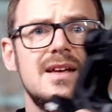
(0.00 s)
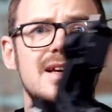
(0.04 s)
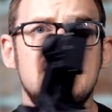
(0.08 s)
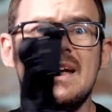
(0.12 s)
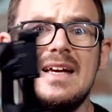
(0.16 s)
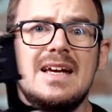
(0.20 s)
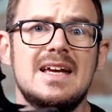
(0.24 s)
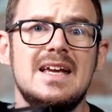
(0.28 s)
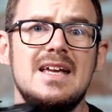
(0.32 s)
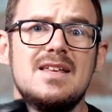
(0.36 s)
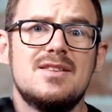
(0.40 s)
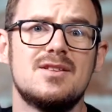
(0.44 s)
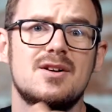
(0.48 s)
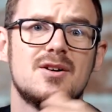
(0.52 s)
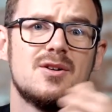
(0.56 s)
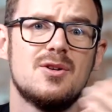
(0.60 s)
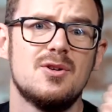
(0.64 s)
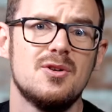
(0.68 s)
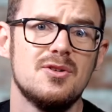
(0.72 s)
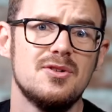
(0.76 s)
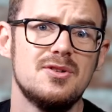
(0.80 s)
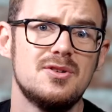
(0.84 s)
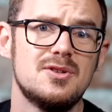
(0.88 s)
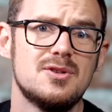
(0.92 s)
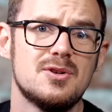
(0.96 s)
either
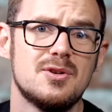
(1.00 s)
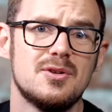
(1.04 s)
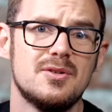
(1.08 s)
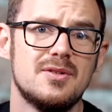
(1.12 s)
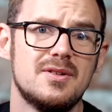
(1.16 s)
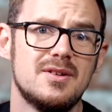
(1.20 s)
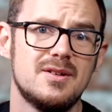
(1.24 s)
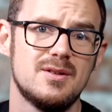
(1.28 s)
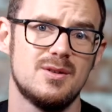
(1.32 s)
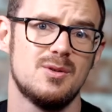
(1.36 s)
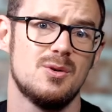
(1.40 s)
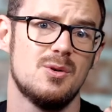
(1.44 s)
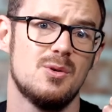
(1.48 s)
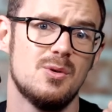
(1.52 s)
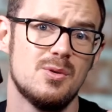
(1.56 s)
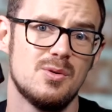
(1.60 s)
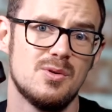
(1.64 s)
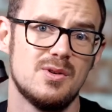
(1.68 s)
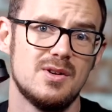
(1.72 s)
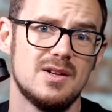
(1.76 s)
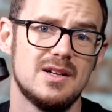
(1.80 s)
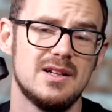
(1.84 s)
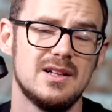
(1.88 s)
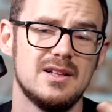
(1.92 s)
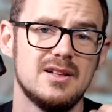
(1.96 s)
undone
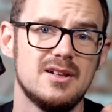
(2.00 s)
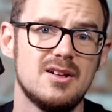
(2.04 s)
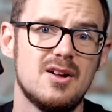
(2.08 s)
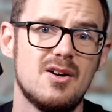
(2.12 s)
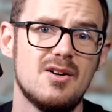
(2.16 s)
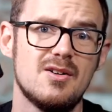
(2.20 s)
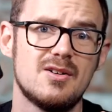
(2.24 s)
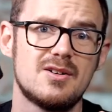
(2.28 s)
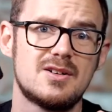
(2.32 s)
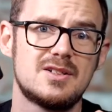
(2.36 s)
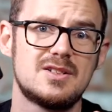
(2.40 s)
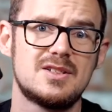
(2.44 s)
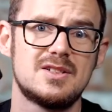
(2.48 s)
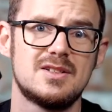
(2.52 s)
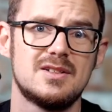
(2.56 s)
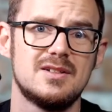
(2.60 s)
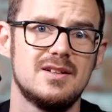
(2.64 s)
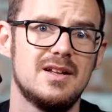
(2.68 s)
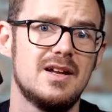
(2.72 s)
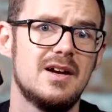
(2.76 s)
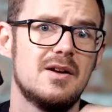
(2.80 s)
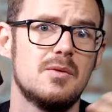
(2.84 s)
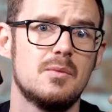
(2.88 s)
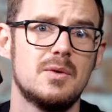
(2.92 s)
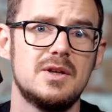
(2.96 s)
or locked,
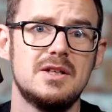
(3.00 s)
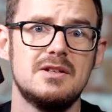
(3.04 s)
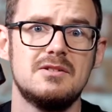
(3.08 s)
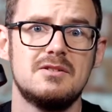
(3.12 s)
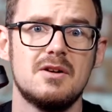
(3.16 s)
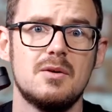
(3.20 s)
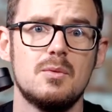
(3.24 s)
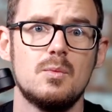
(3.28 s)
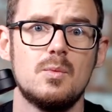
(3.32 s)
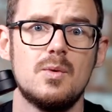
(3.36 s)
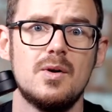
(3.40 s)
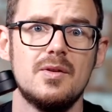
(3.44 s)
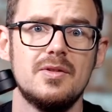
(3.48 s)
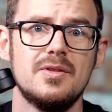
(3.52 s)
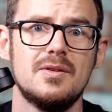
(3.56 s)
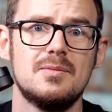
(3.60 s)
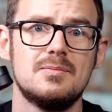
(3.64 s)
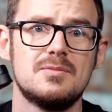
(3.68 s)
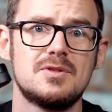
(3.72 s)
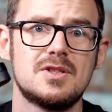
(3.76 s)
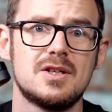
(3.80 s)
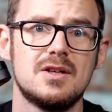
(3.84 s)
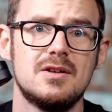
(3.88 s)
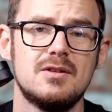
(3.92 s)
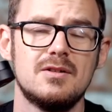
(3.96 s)
like when you don't want them
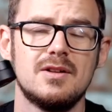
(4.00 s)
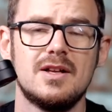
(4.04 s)
to.